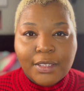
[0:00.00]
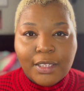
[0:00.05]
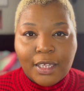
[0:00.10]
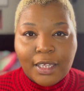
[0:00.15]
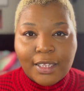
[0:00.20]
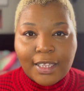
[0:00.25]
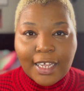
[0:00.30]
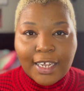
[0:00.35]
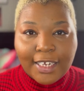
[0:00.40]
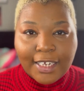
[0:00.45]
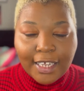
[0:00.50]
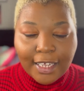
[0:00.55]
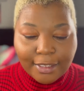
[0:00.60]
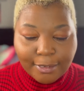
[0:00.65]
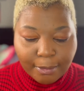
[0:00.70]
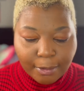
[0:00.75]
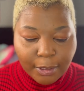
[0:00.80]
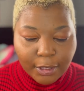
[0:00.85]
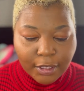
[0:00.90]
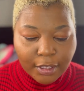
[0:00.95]
all that, guys,
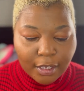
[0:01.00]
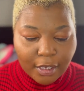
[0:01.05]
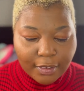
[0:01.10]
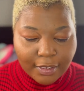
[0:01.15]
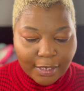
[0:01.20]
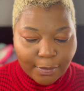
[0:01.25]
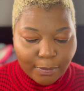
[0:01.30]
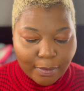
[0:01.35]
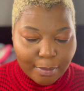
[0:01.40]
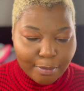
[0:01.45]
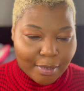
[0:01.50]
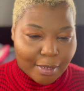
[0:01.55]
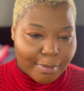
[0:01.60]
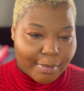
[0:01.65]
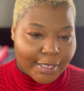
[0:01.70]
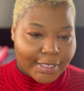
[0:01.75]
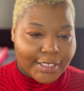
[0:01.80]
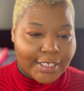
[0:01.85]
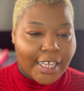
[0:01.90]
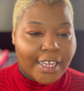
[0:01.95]
we're going to go in with my
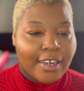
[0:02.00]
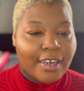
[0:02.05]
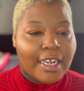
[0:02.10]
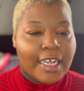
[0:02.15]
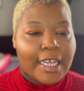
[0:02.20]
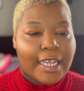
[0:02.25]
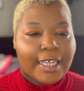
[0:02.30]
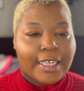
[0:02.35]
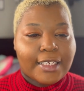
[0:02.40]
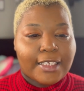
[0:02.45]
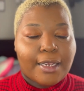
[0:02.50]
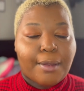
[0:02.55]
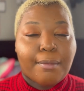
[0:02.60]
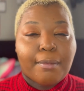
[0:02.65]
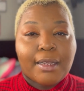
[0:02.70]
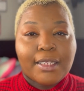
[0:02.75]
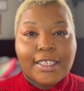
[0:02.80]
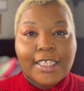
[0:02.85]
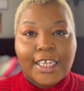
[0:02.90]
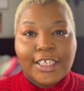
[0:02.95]
mascara and my
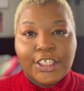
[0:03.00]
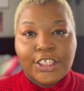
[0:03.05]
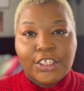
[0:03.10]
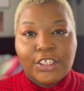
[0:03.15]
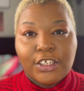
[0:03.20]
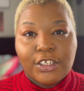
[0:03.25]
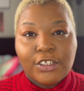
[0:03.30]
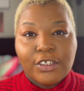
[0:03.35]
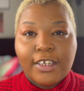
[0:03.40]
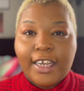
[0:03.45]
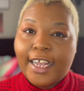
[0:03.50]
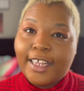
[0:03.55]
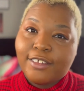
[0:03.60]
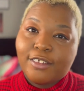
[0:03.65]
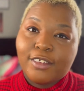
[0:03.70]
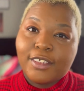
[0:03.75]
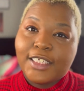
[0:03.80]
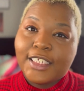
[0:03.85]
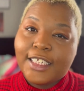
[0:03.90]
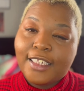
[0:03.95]
lashes so you guys
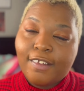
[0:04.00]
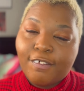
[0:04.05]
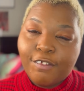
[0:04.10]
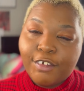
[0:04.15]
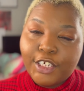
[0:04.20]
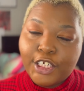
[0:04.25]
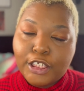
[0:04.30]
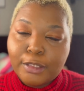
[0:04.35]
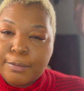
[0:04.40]
will see the finished